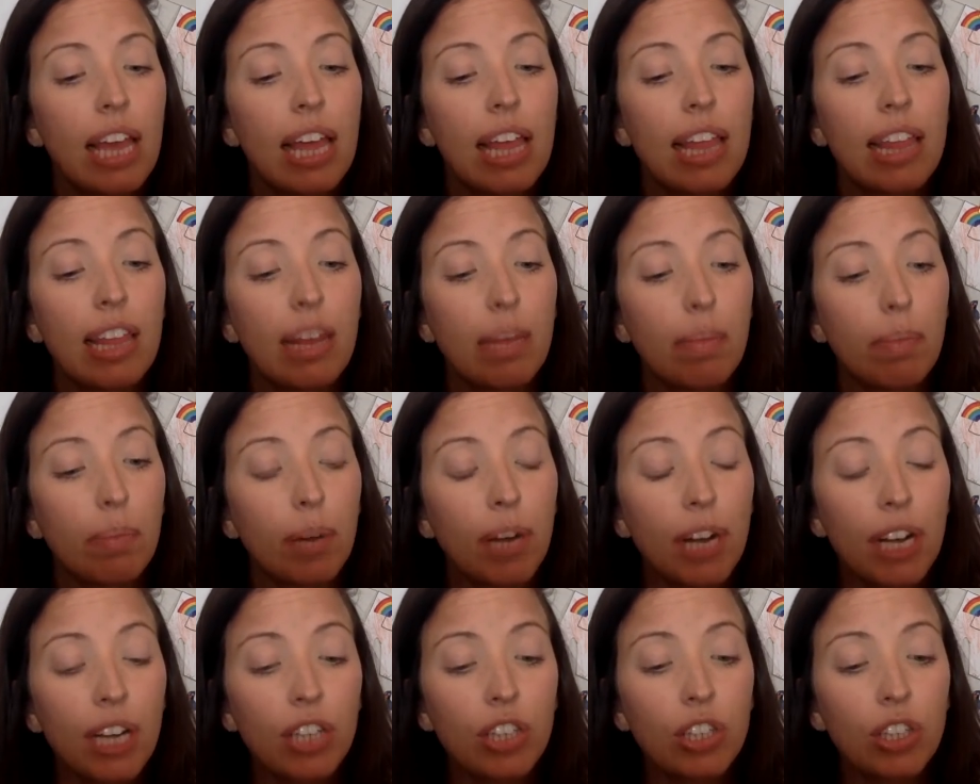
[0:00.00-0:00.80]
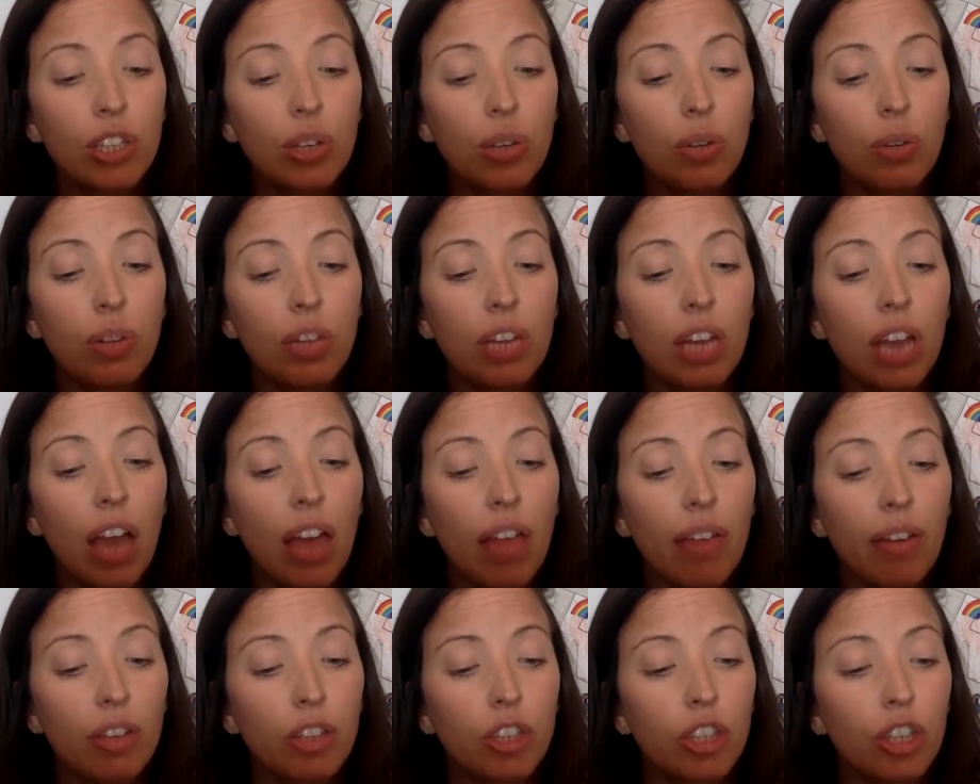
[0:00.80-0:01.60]
Then pretty soon the
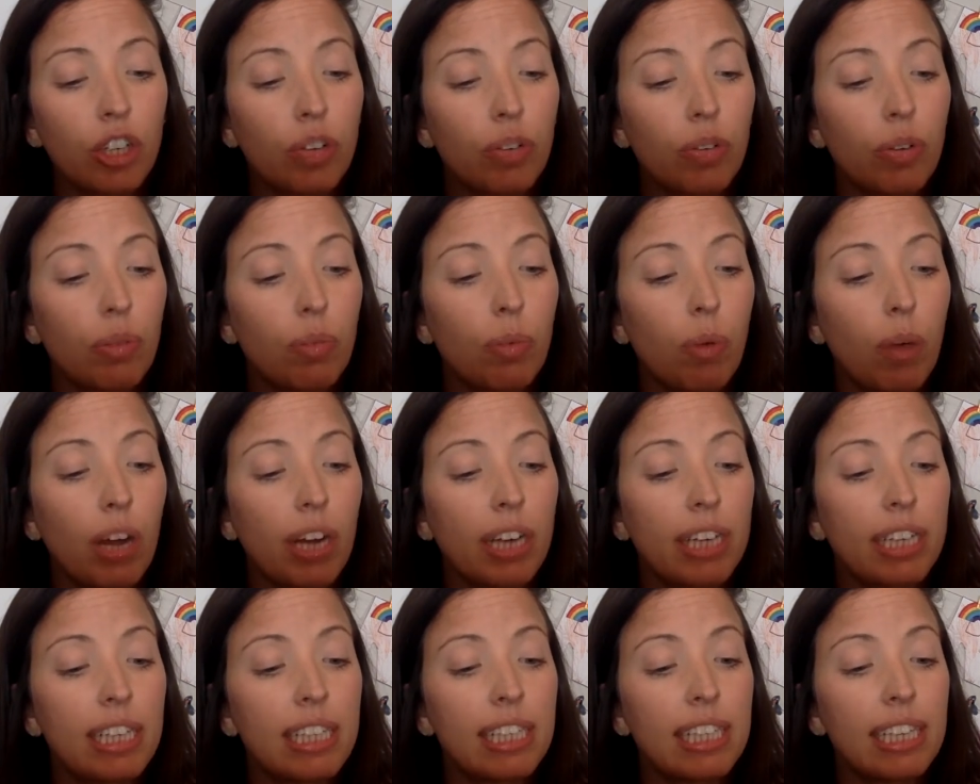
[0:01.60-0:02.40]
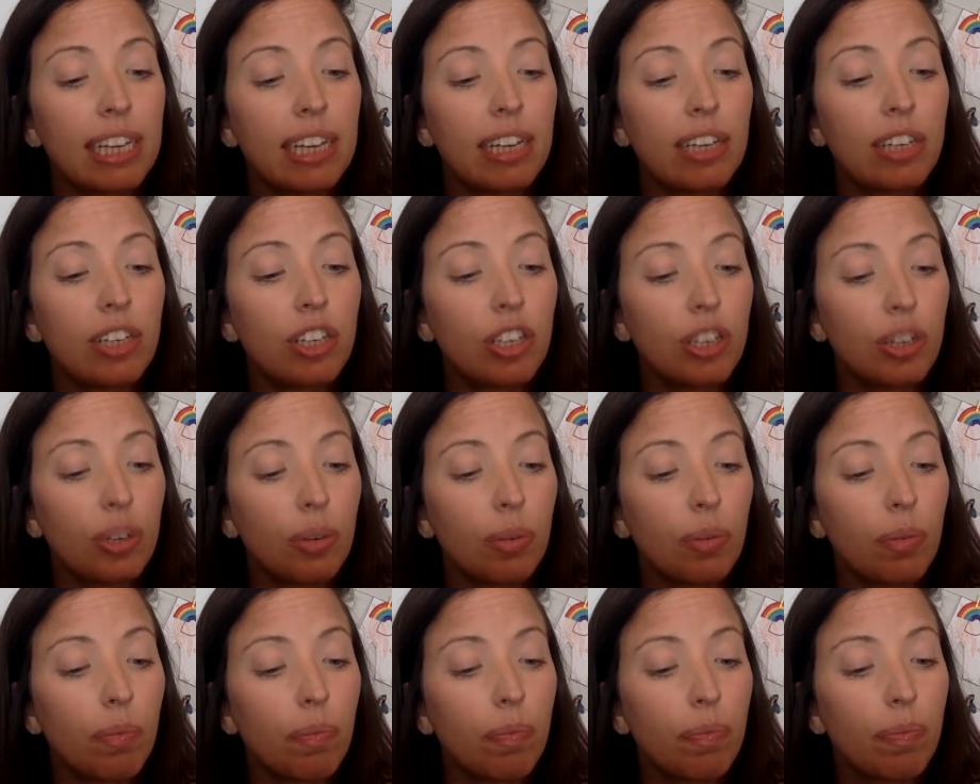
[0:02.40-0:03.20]
other children wanted to see it
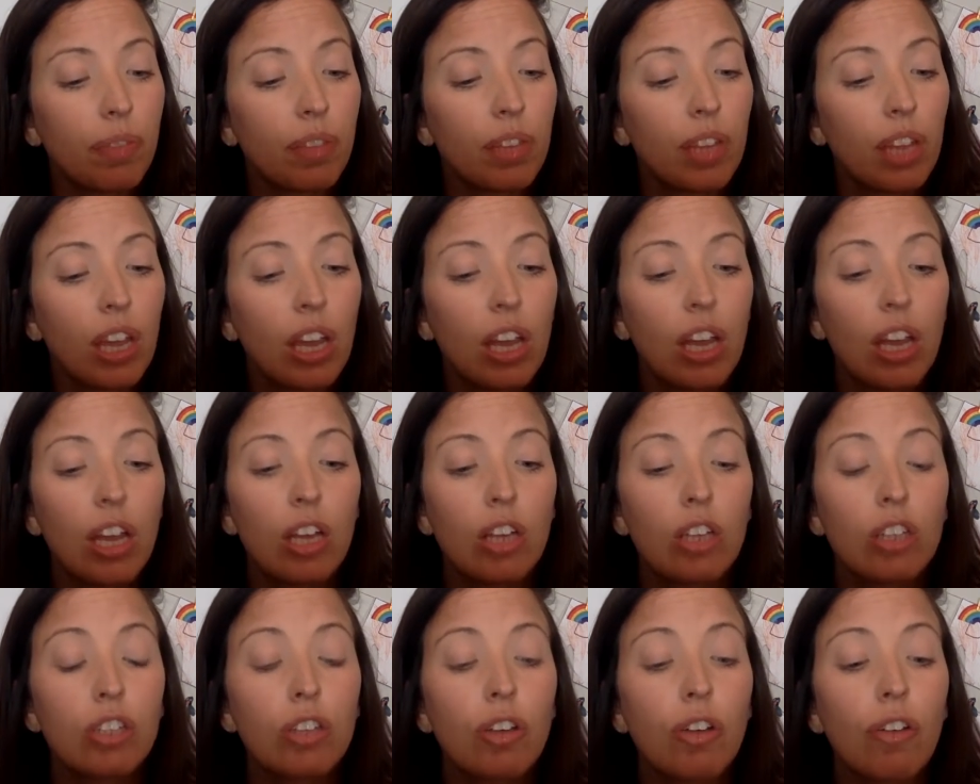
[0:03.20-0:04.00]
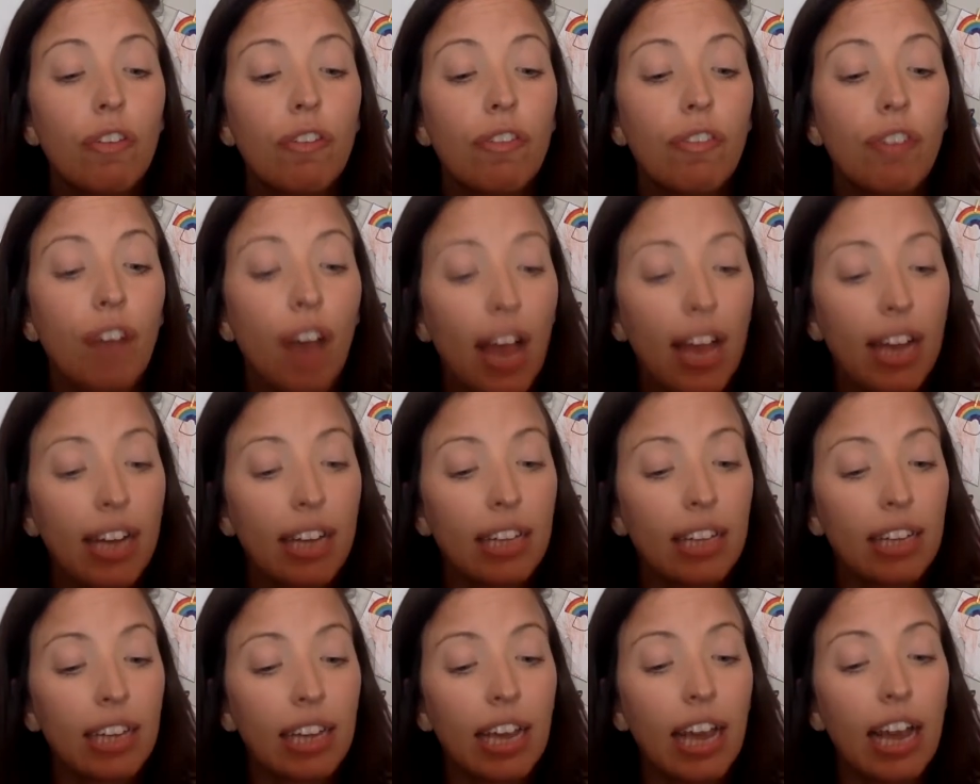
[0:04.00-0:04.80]
too. So
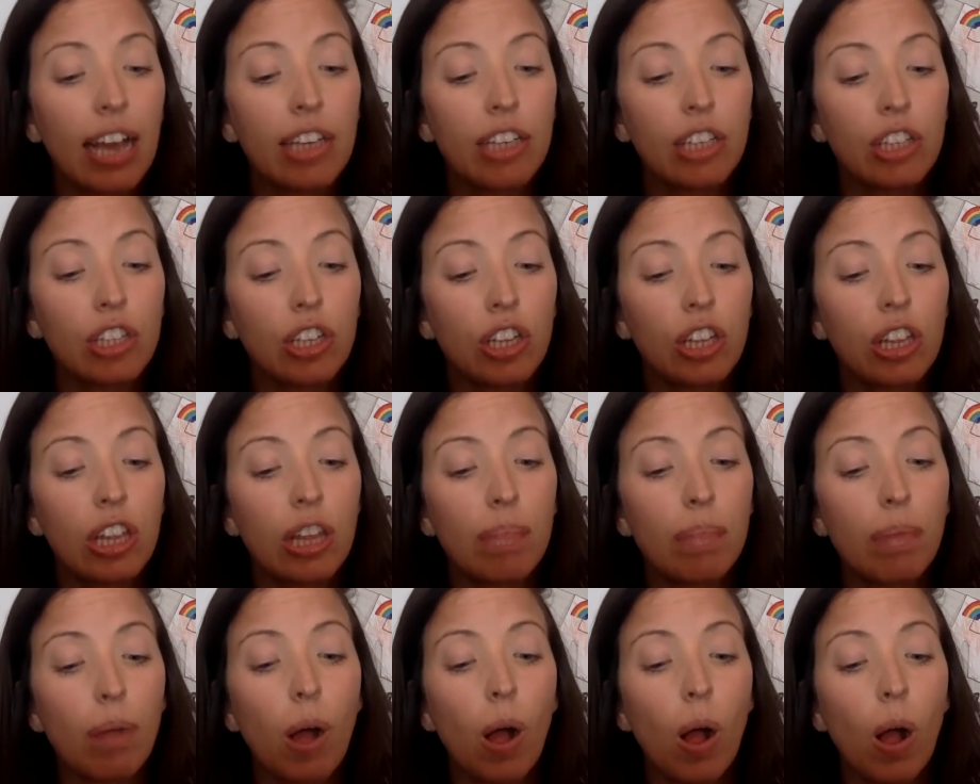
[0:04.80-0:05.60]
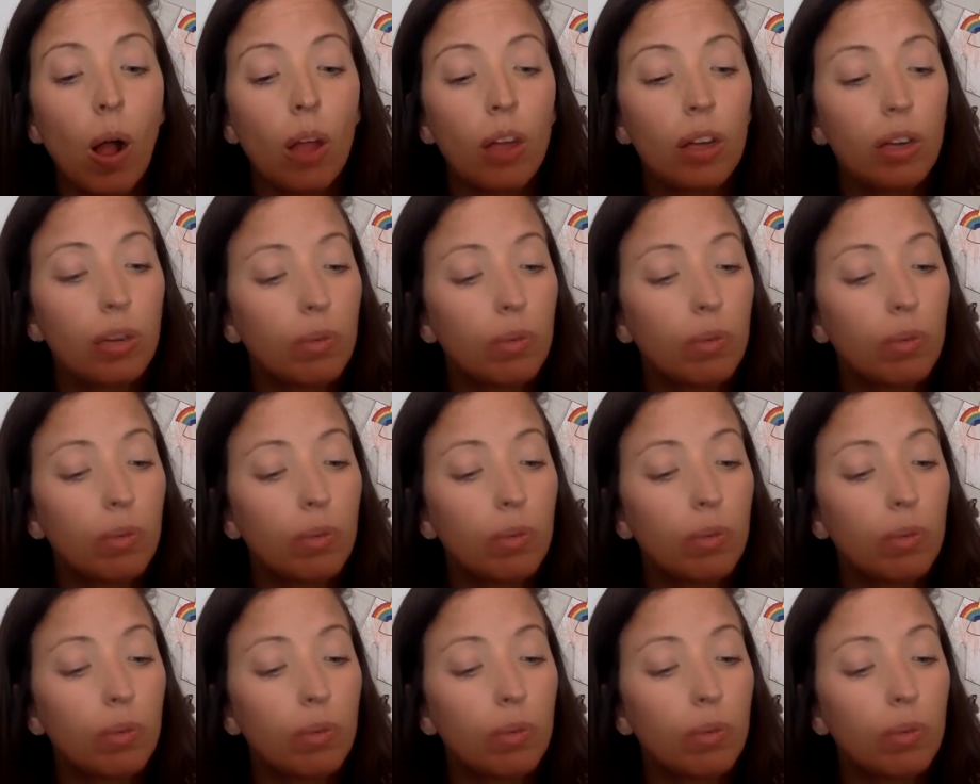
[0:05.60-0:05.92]
finally, I stood them all in a